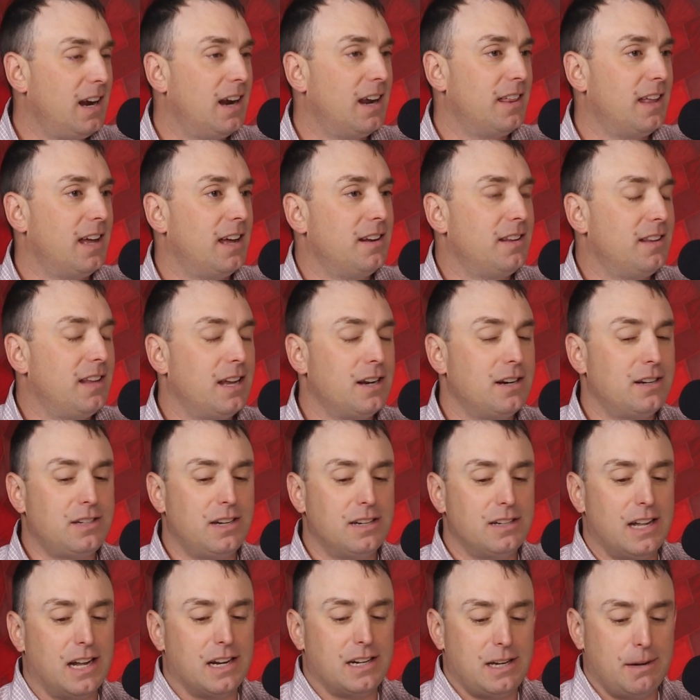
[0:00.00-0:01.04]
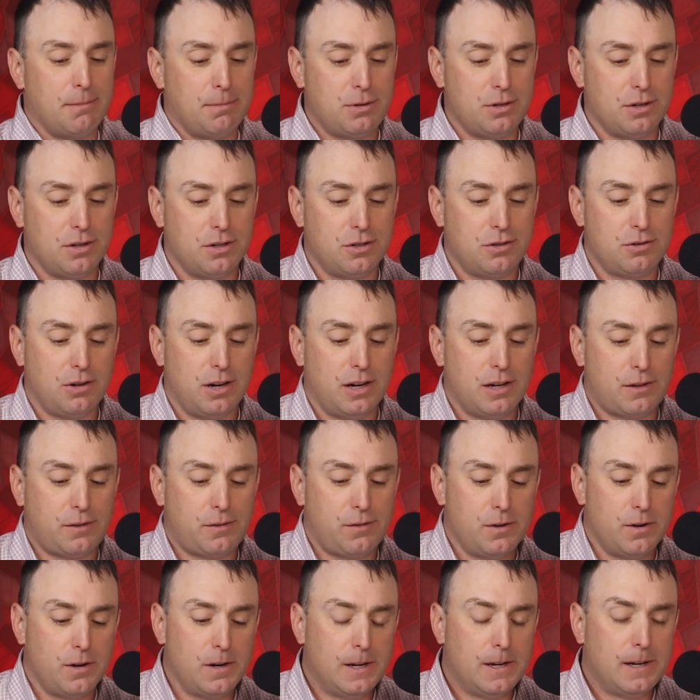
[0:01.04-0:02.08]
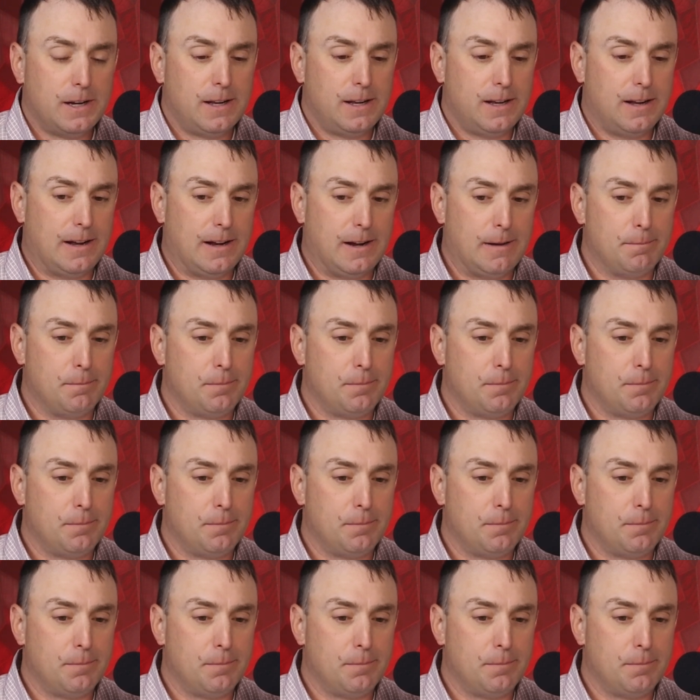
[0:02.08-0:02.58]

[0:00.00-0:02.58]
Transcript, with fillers: Yeah, that, that, that temperature to transfer. Mm-hmm. Um,